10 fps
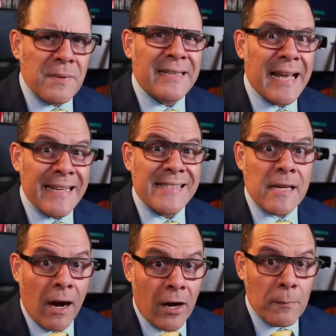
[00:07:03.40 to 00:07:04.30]
but that is
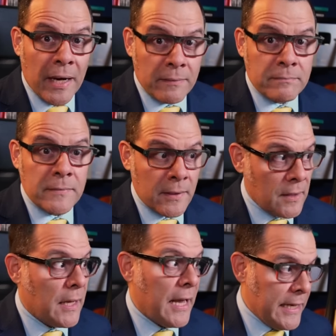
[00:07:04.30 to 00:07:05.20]
karma.
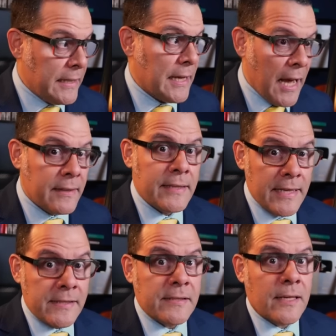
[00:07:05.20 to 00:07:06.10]
That is